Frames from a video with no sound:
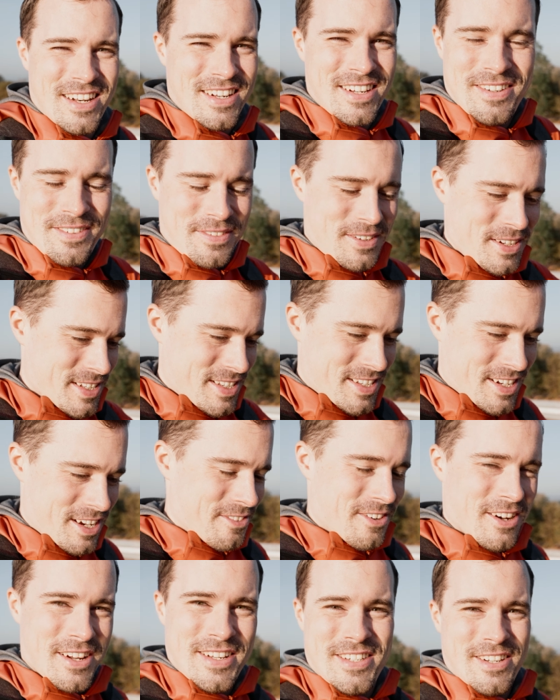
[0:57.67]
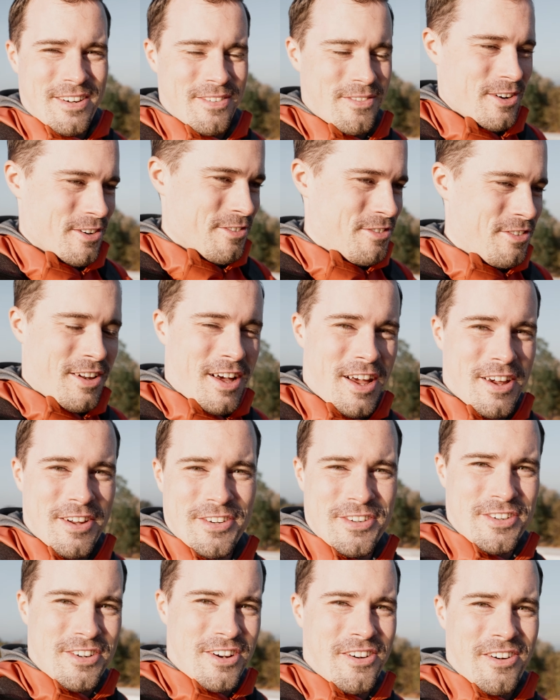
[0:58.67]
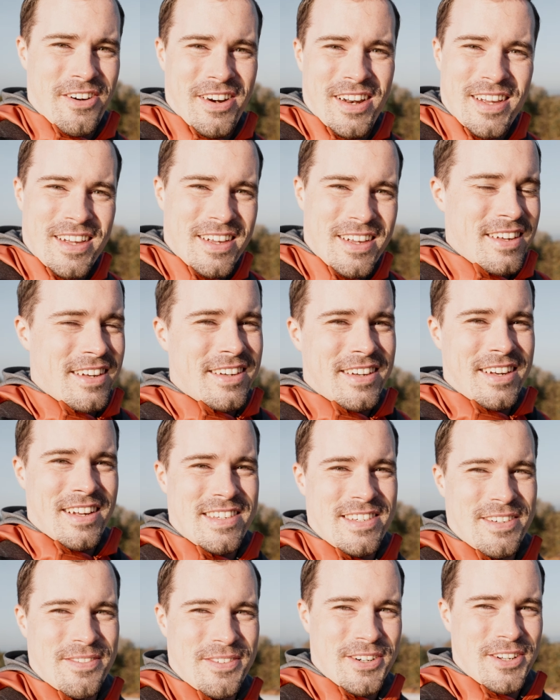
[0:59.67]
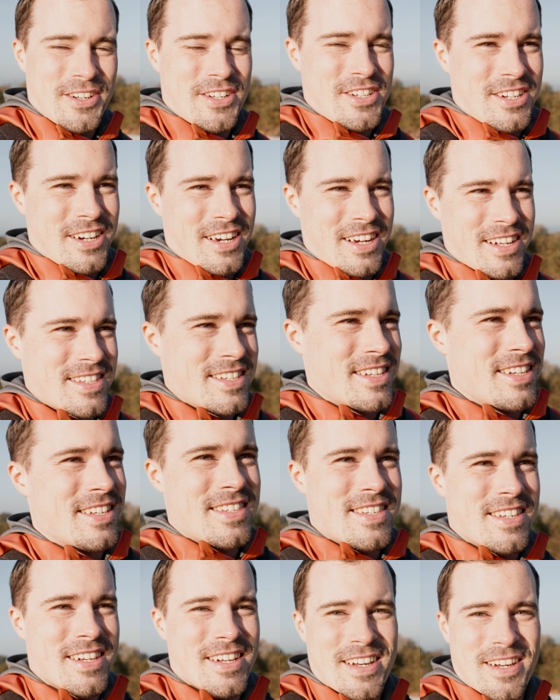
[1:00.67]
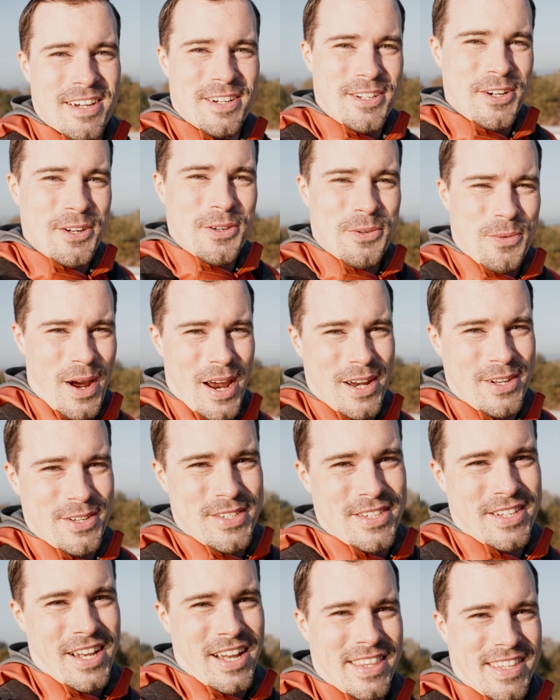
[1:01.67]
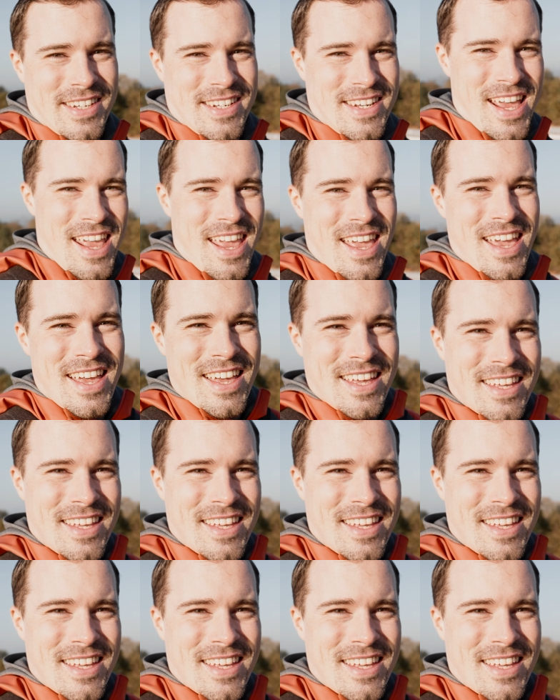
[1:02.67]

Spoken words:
Field sunrise somewhere, fly your drone, get some good shots. It's a good way to start the day.